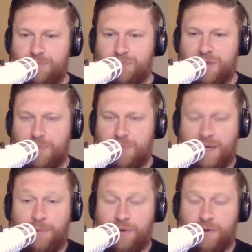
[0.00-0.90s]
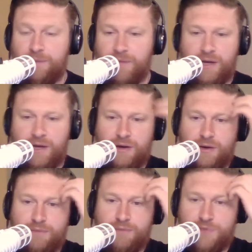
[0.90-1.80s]
people
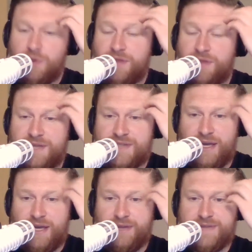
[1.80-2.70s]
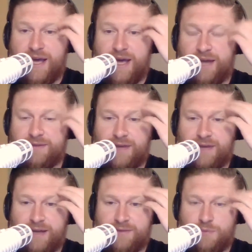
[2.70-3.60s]
doing these things, and
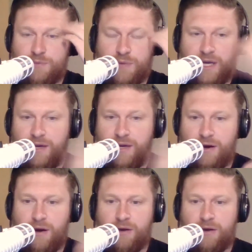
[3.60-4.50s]
we are,